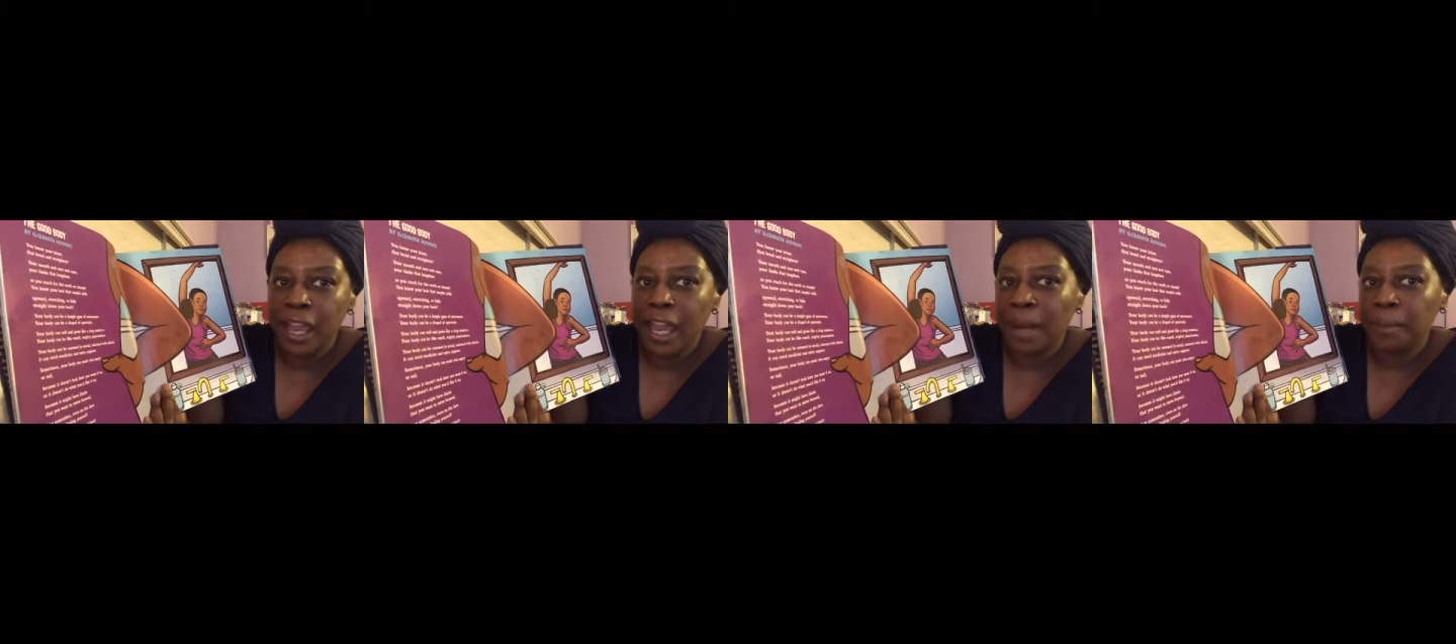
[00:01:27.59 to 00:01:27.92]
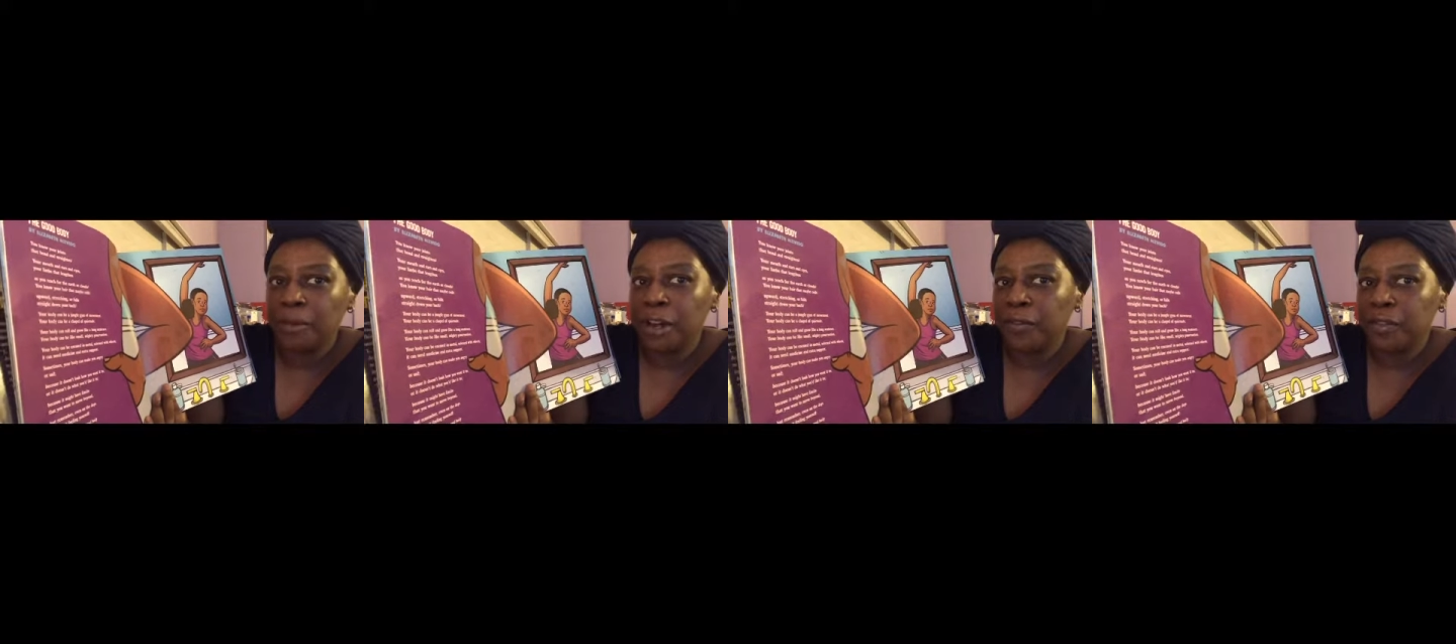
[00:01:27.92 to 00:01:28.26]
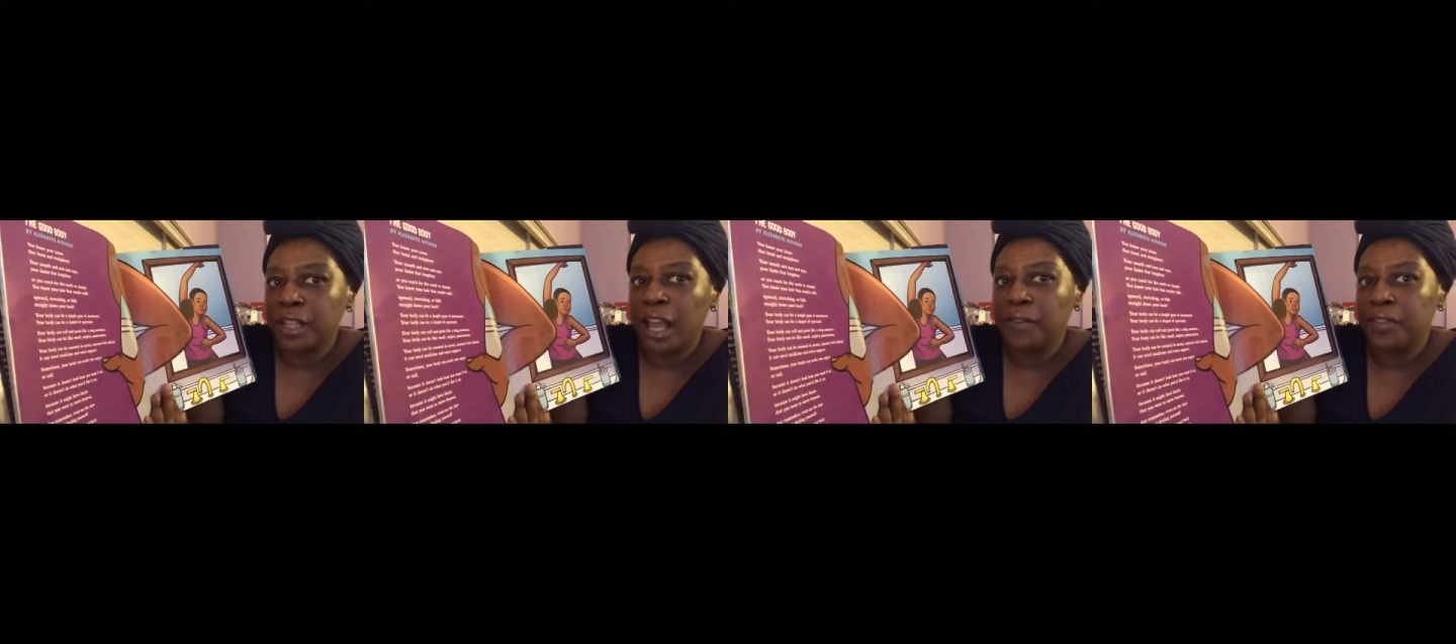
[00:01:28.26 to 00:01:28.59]
and I'm grateful
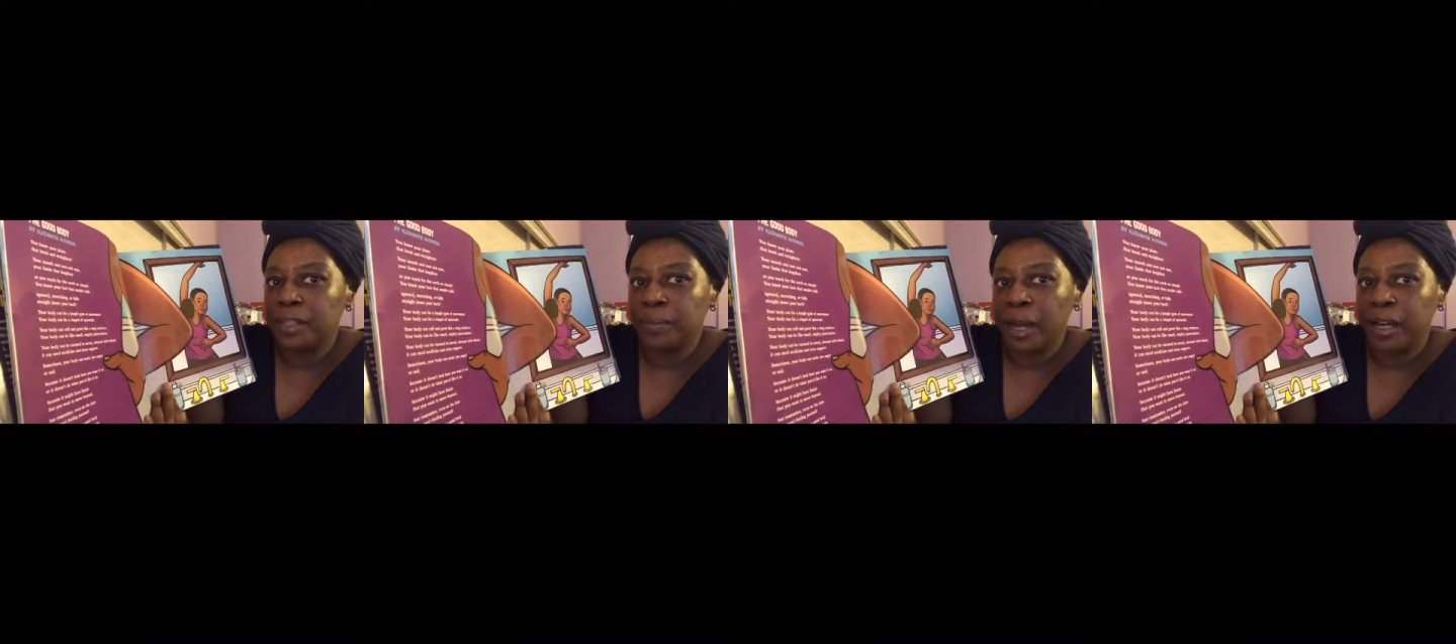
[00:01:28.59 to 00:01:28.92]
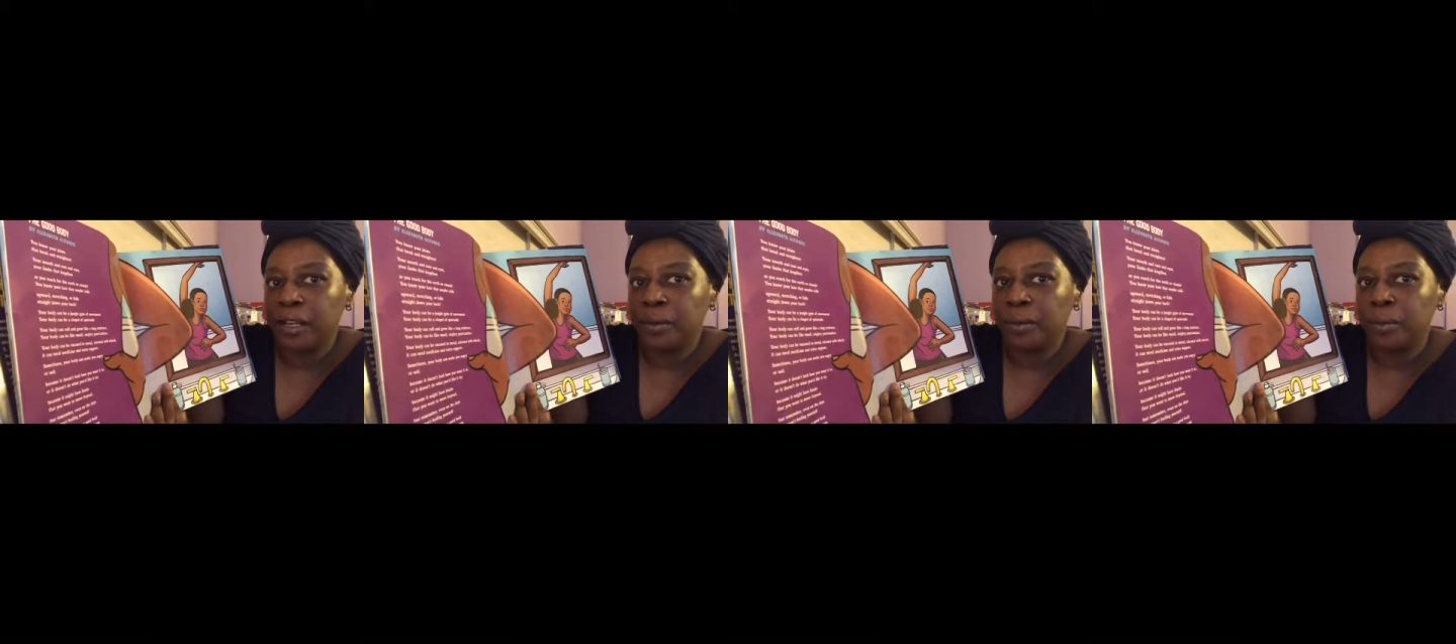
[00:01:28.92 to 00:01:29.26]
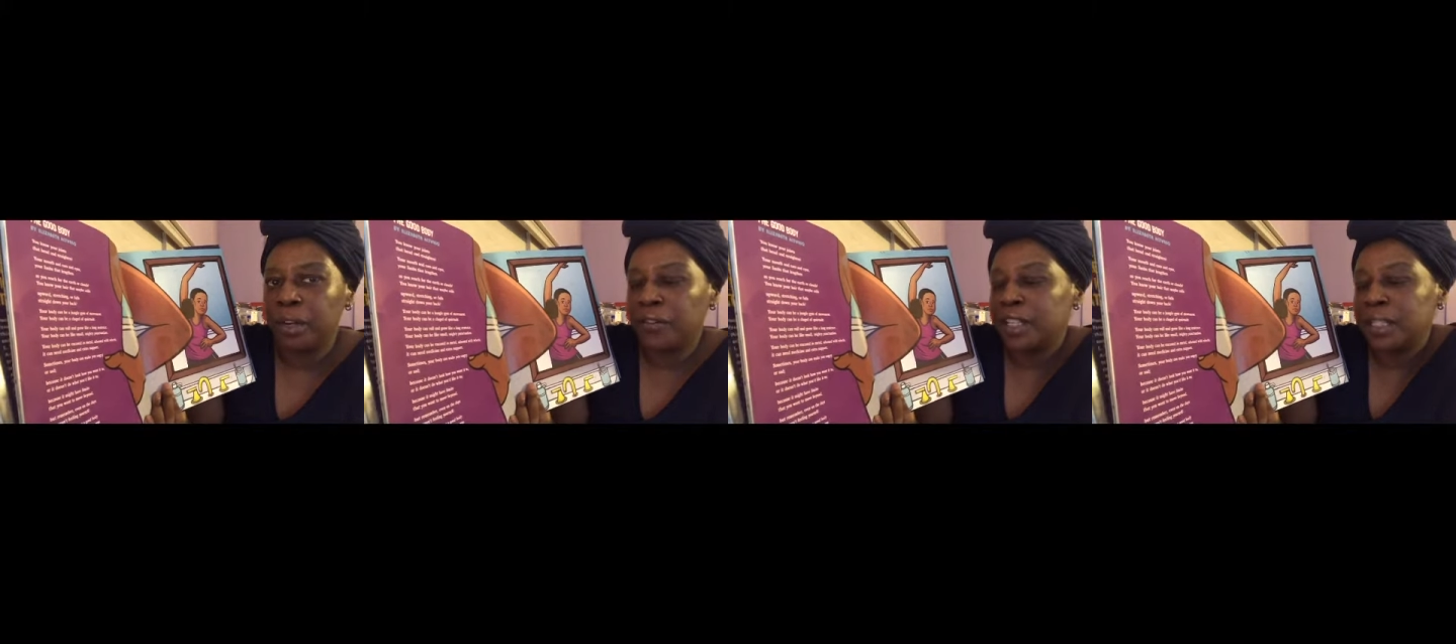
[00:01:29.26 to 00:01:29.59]
to have this body,
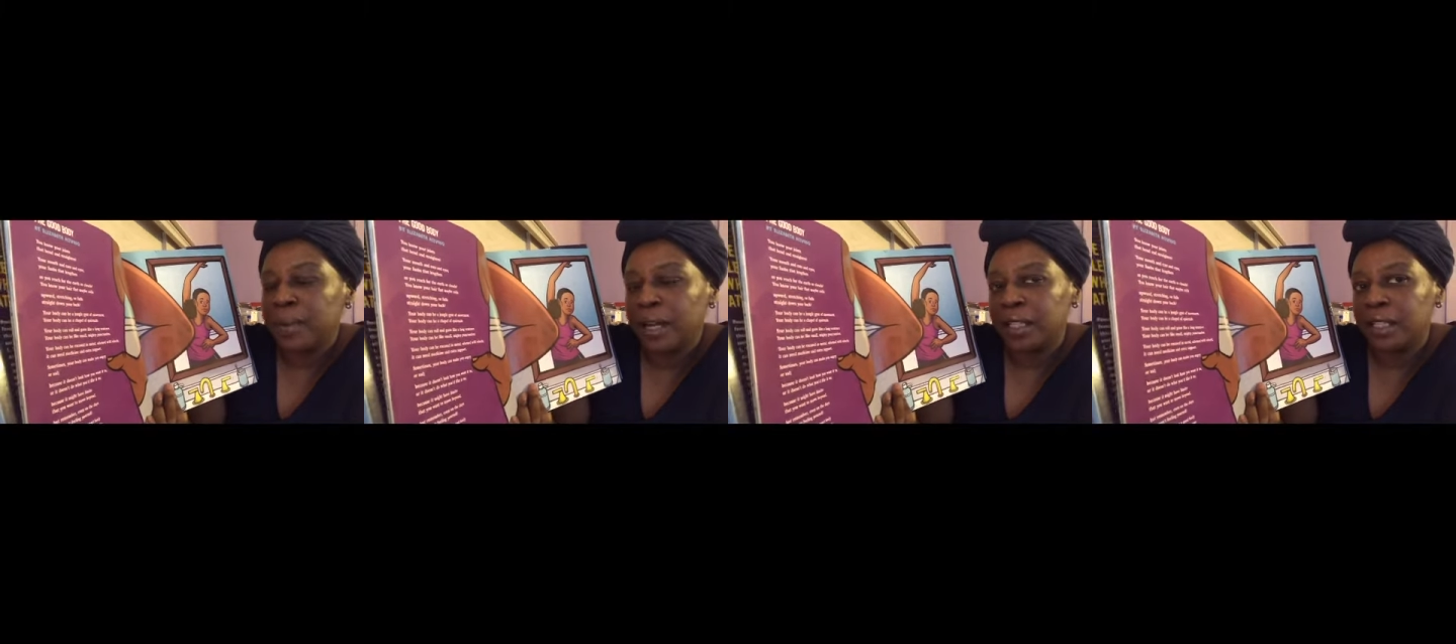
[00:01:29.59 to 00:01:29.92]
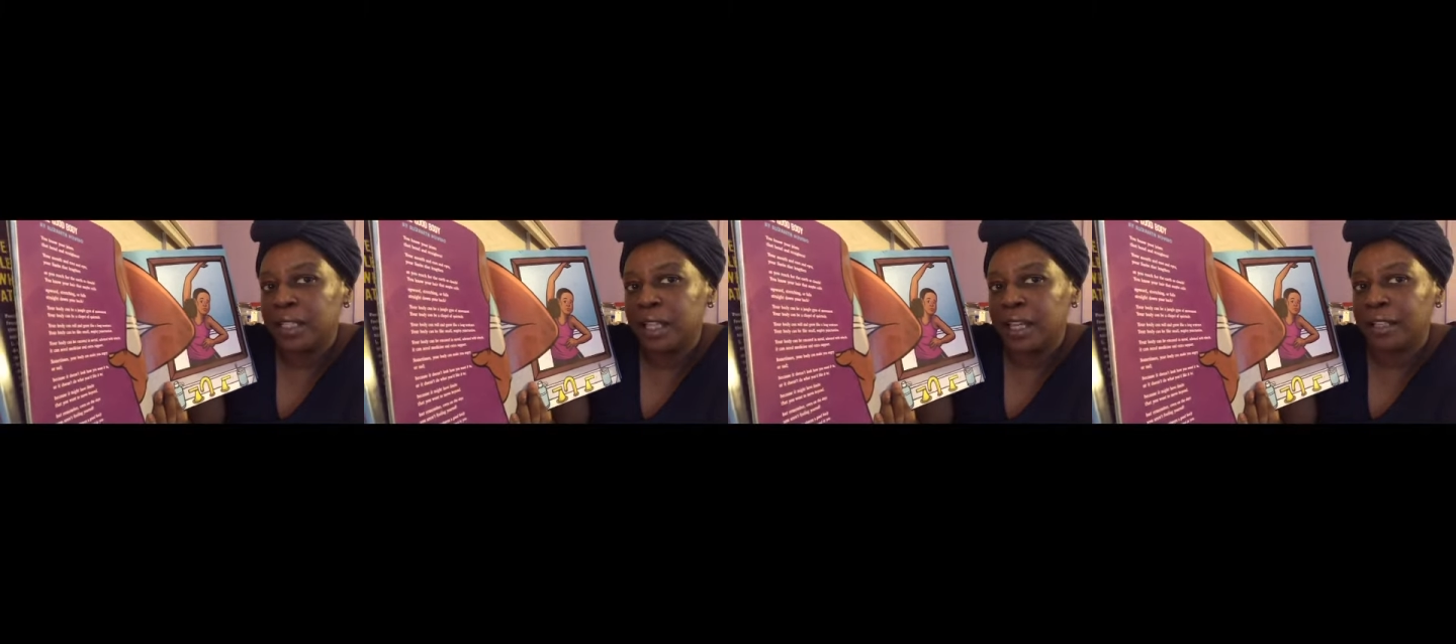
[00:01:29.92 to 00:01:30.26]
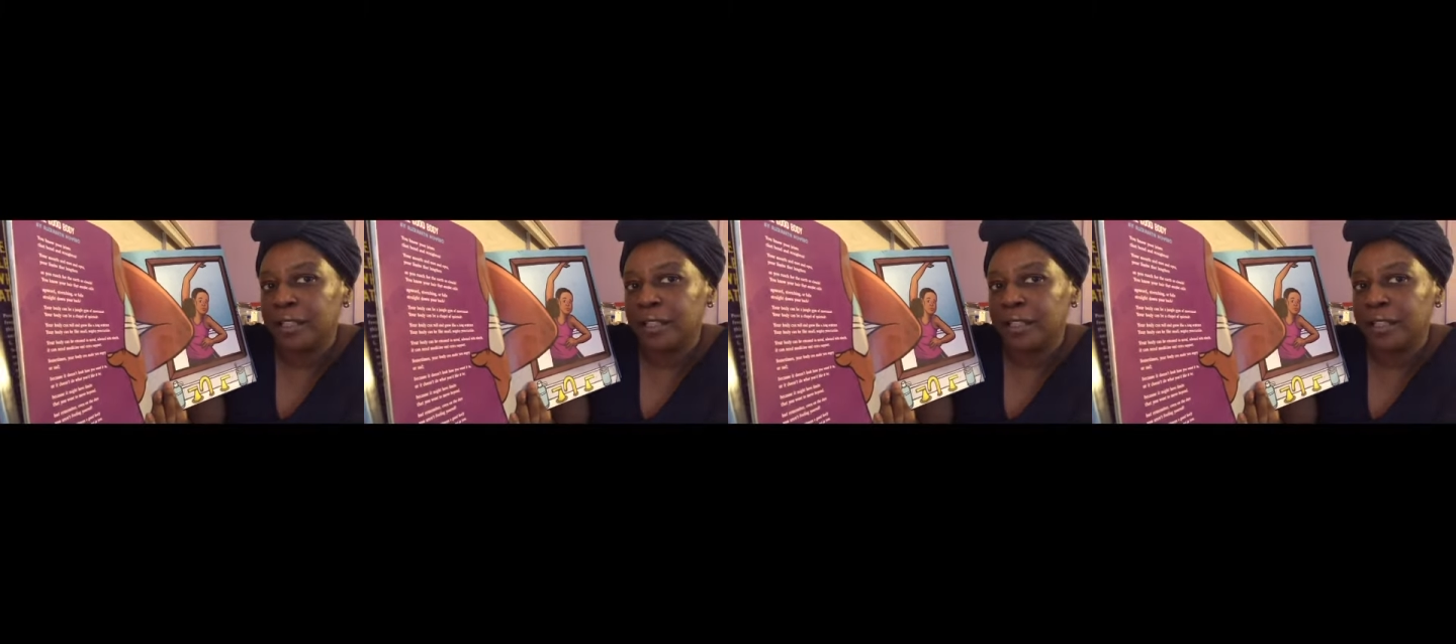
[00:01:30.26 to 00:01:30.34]
whatever this body looks like.